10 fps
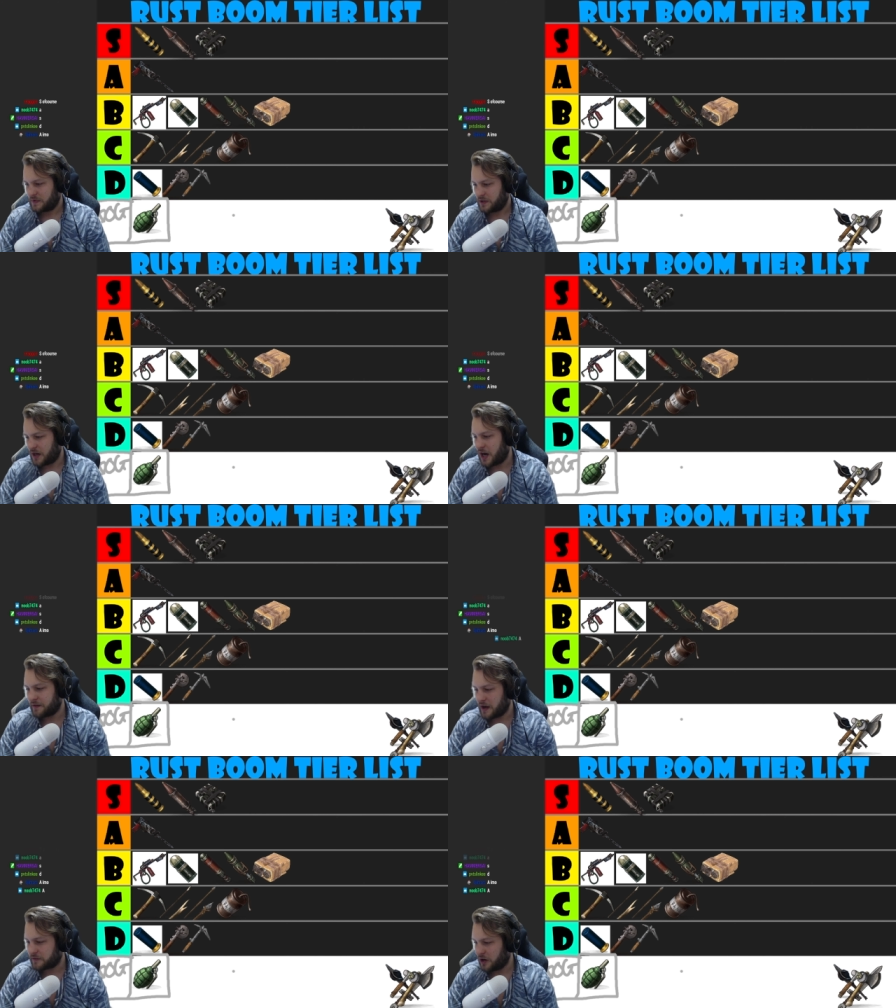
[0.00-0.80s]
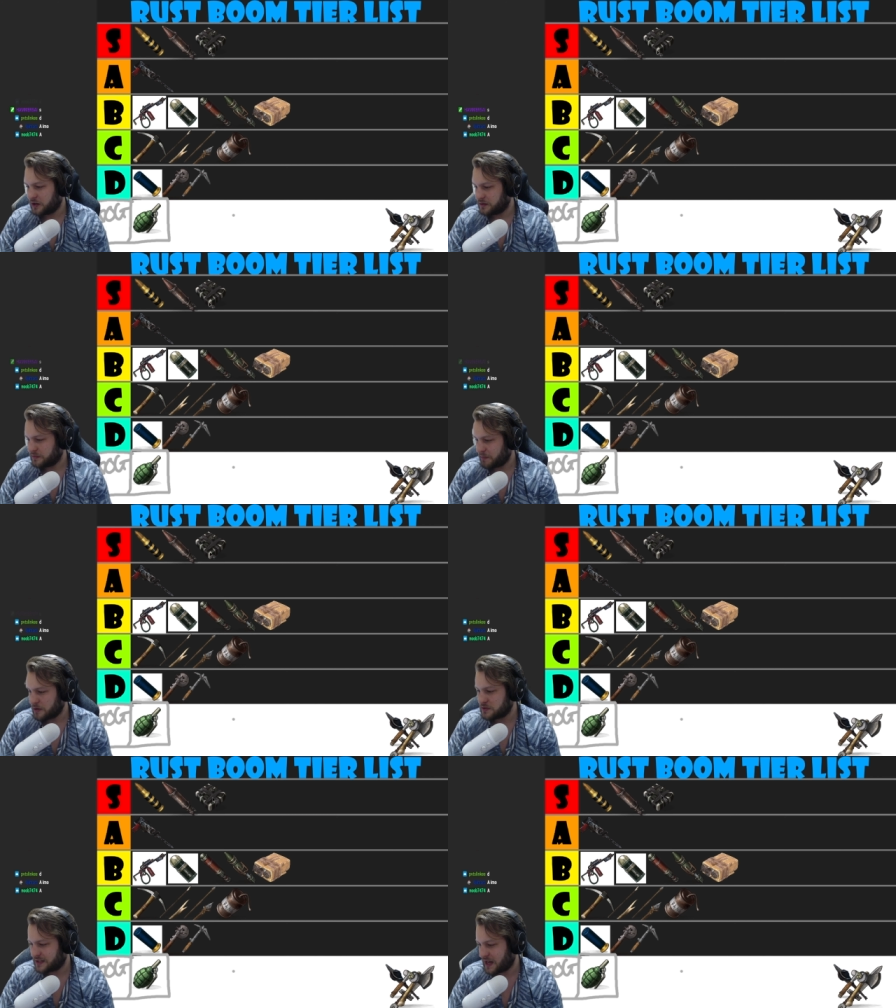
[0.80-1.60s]
I've gotten
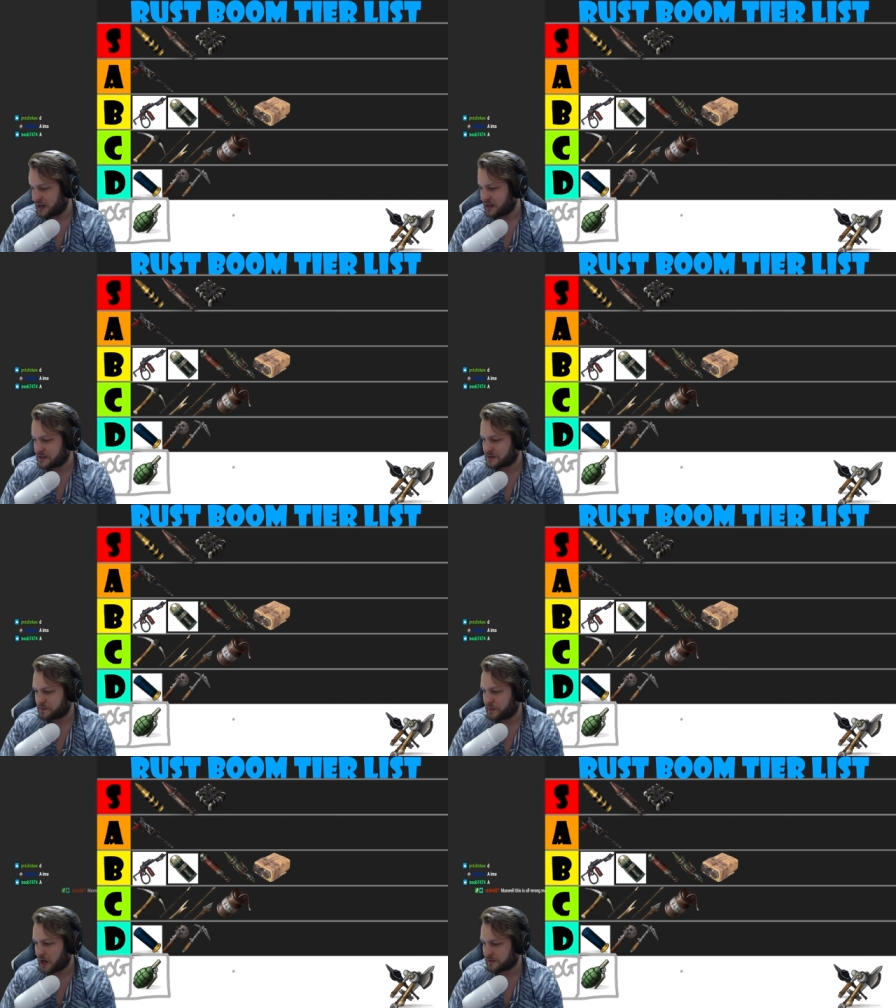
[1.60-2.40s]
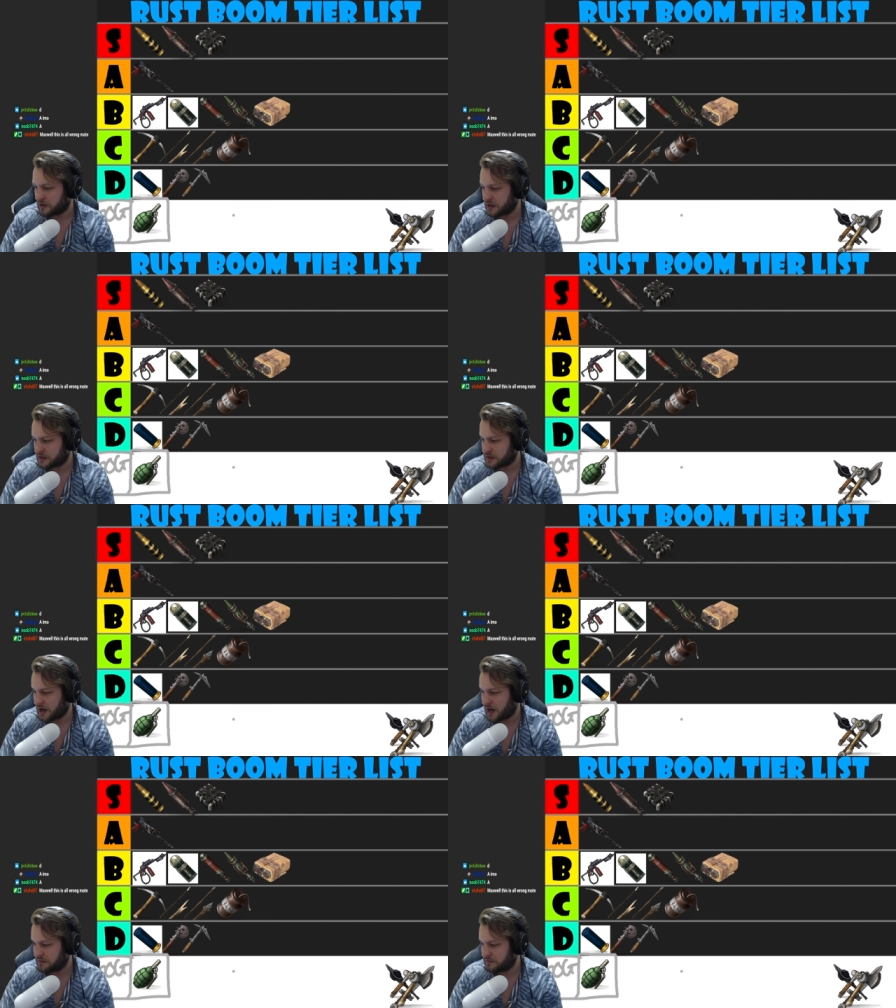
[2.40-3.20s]
mostly A's, but I've gotten like
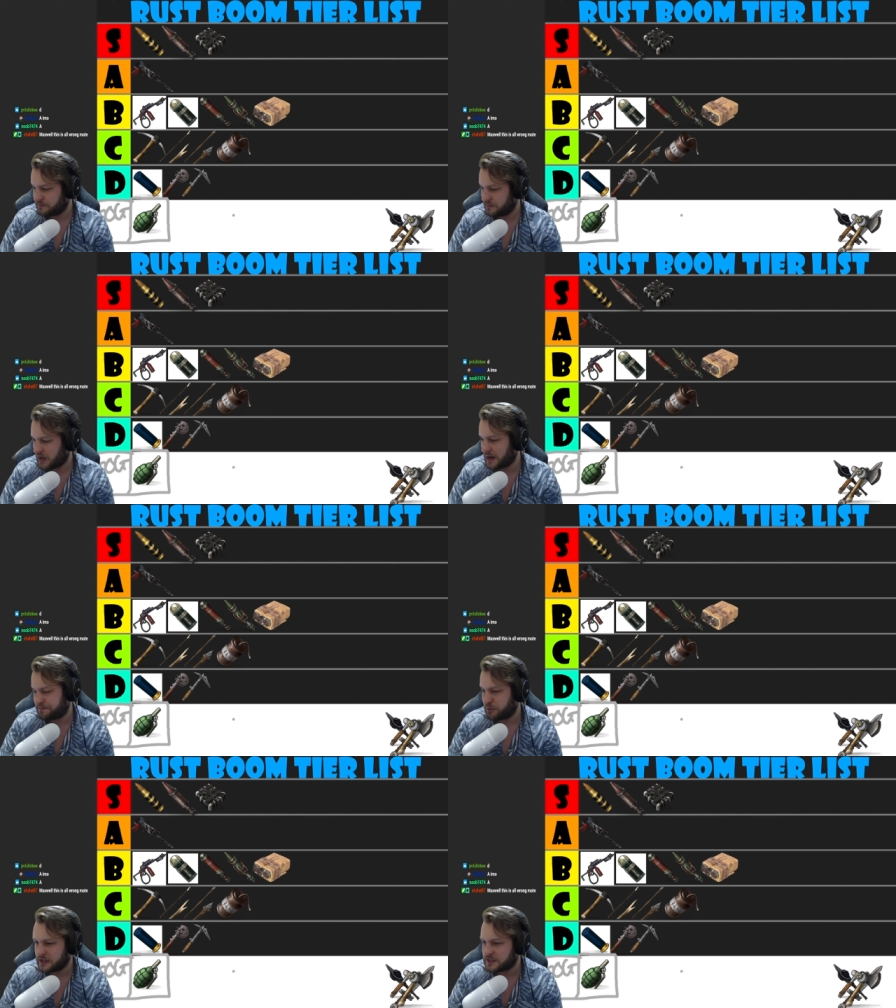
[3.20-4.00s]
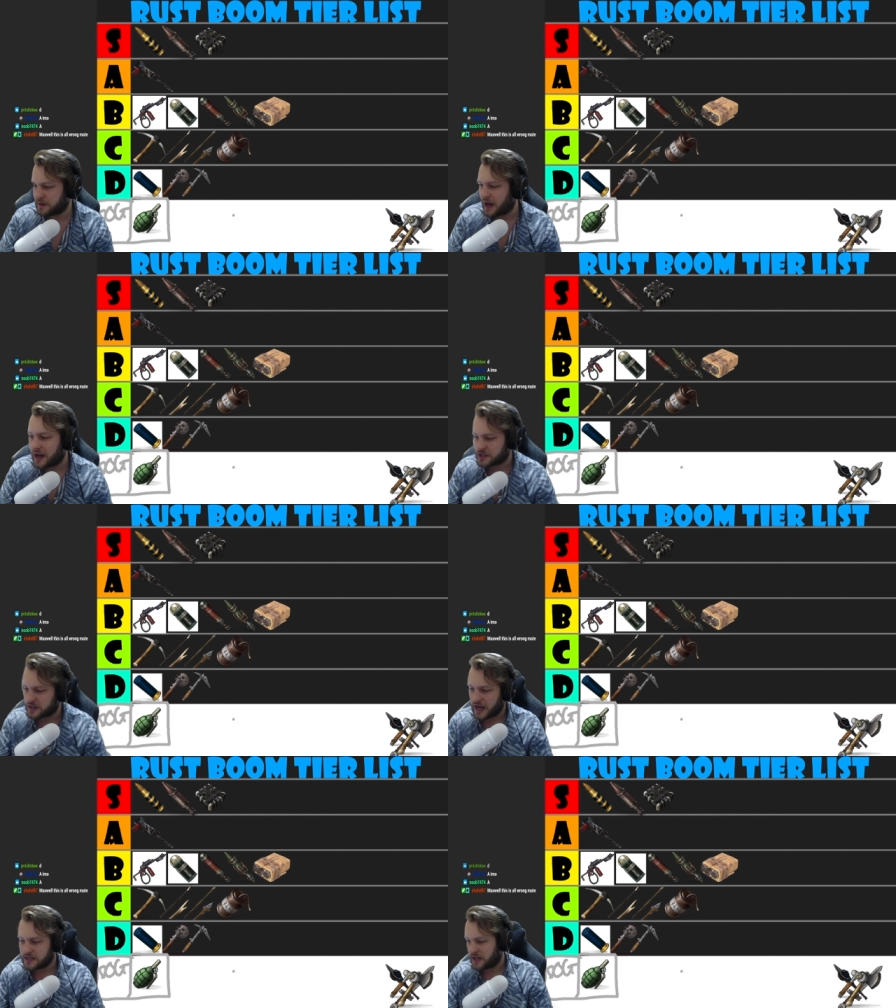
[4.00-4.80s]
I'm pretty split actually,
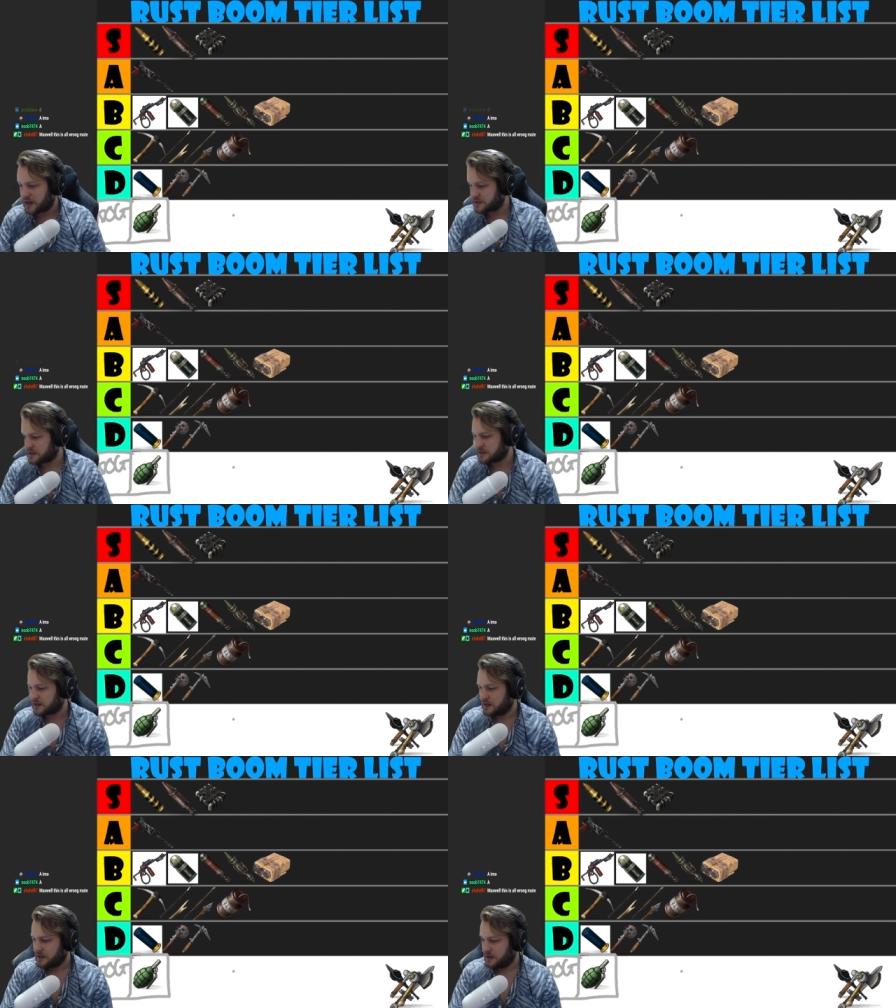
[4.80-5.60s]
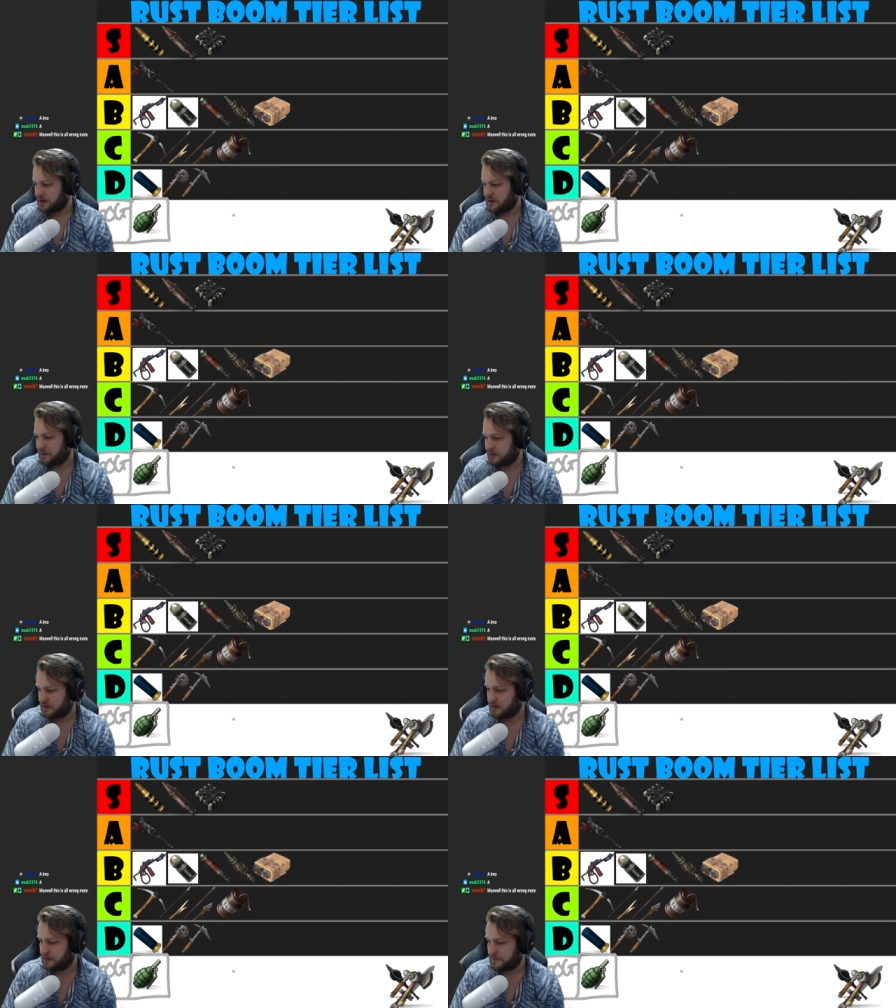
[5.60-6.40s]
A's and S's.
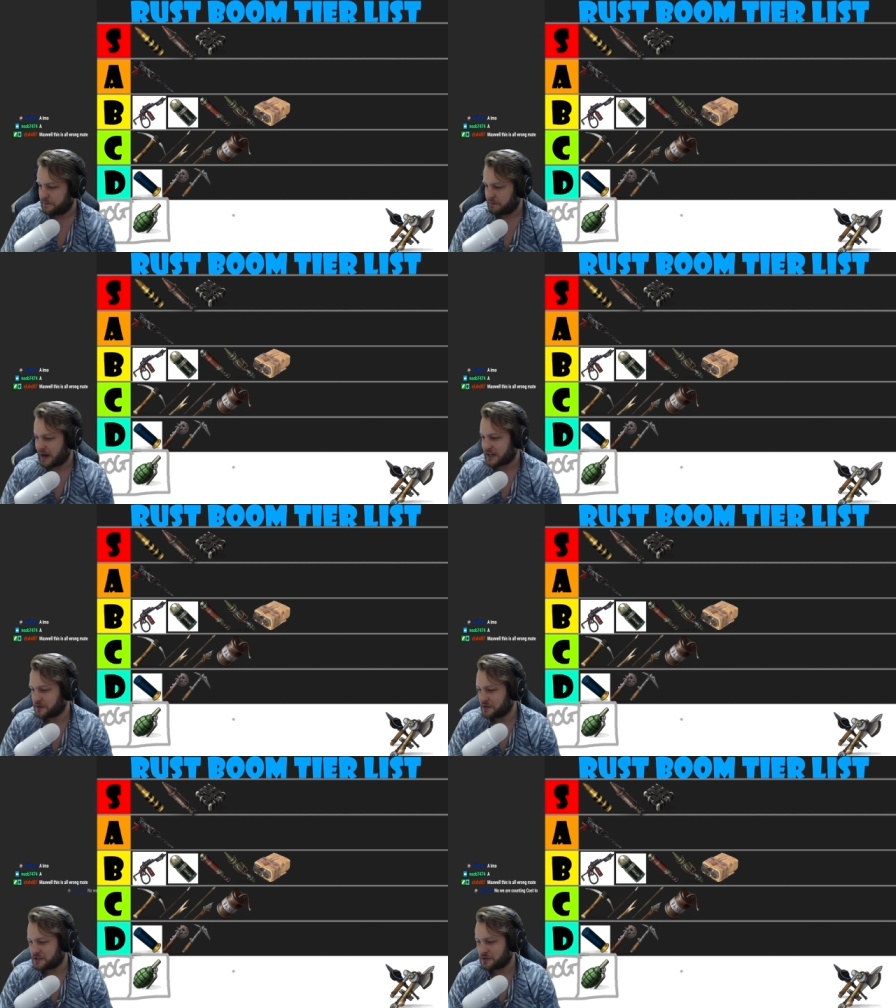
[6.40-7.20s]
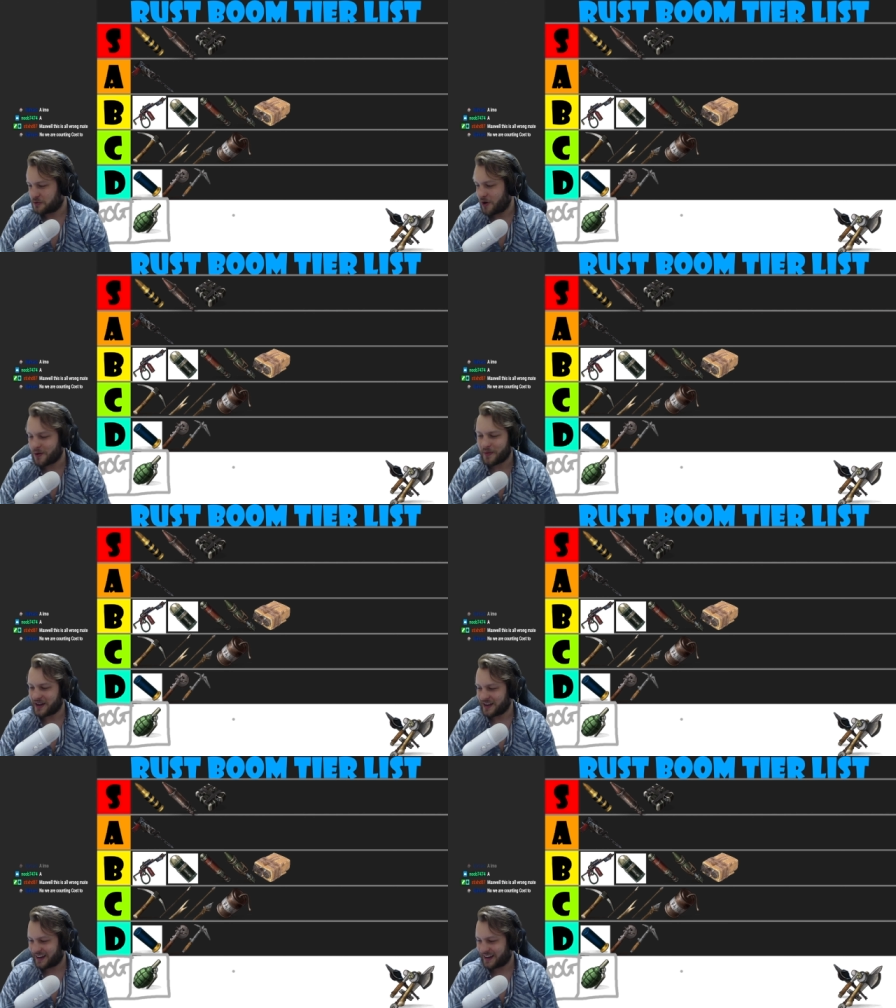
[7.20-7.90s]
Maxwell, this is all wrong, mate.